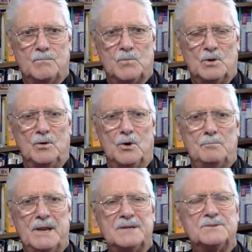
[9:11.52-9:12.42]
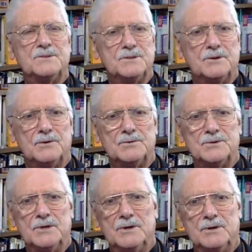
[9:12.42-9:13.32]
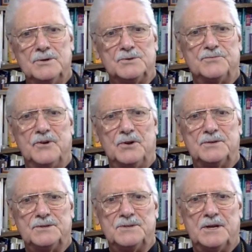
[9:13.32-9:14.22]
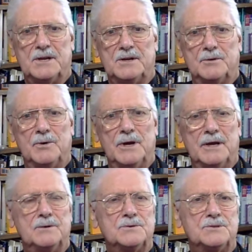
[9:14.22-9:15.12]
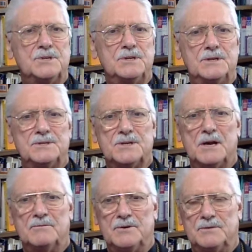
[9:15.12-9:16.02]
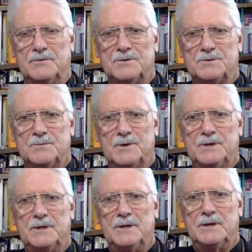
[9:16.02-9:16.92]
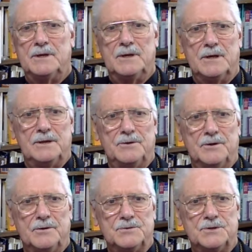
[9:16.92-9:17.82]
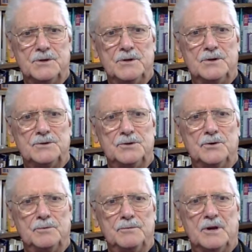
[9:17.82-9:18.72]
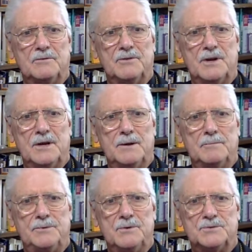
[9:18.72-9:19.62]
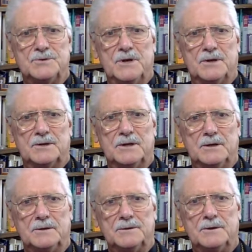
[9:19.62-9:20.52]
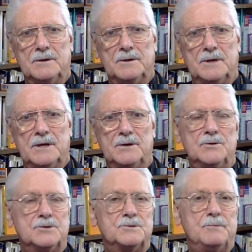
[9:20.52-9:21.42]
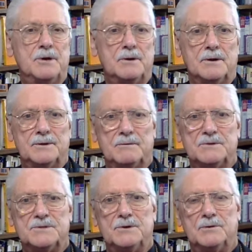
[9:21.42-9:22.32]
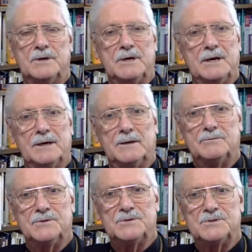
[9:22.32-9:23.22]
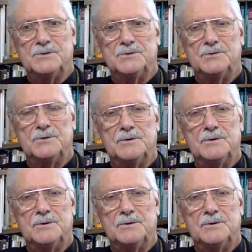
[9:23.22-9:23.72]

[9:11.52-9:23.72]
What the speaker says: The Lord blesses those whose fault is taken away, whose sin is covered, verse 1. And those to whom Yahweh imputes not guilt, in whose spirit there is no guile, verse 2.